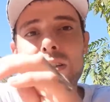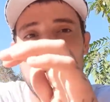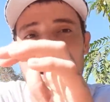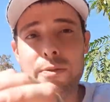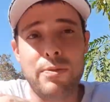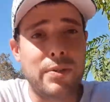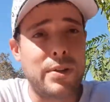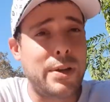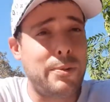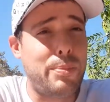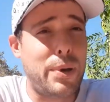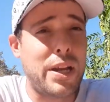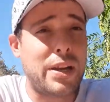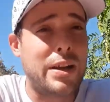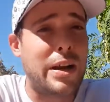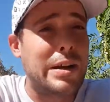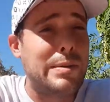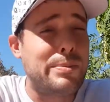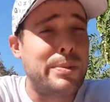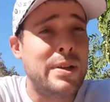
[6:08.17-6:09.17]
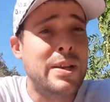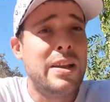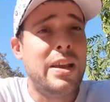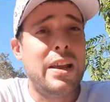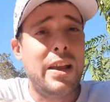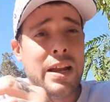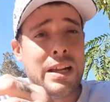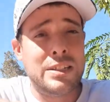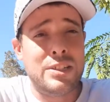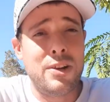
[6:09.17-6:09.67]
Definitely pick up
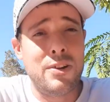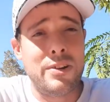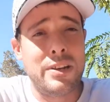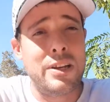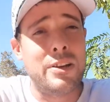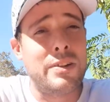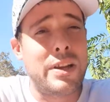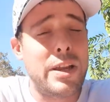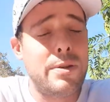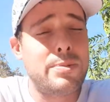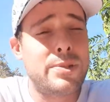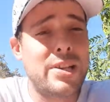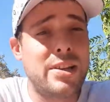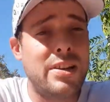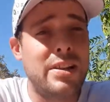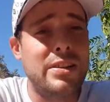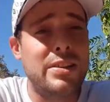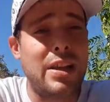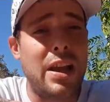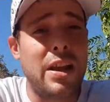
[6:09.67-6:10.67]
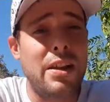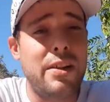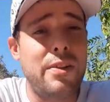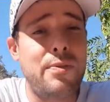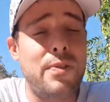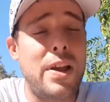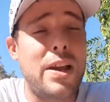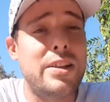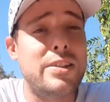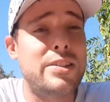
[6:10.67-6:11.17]
Antonio Gibson in daily
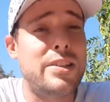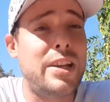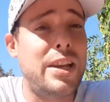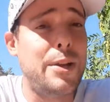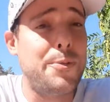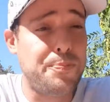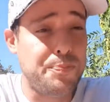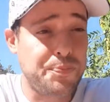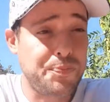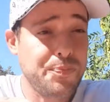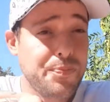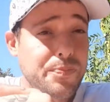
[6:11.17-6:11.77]
fantasy,